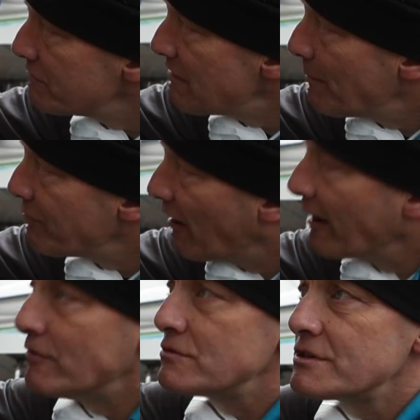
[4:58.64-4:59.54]
rub
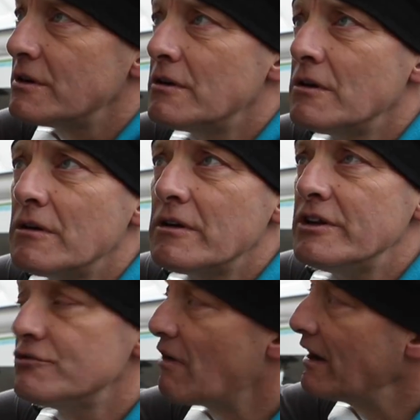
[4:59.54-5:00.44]
rails,
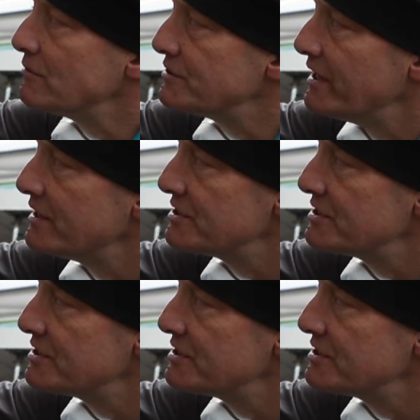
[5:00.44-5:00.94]
these rails here,